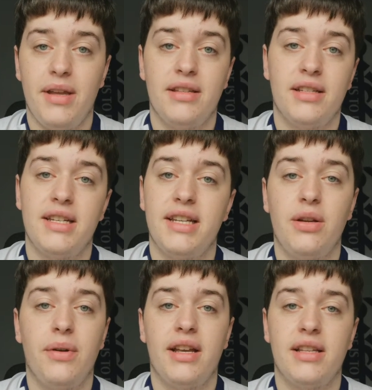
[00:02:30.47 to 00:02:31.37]
He's
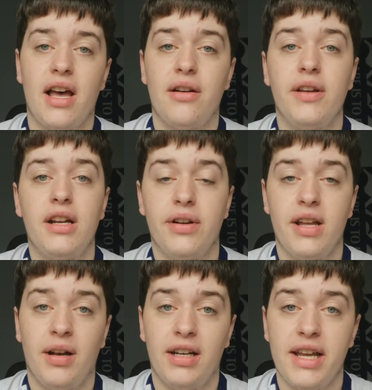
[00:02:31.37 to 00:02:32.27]
continuing his on-field
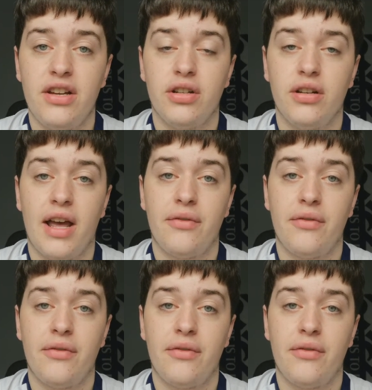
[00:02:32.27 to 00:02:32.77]
rehabilitation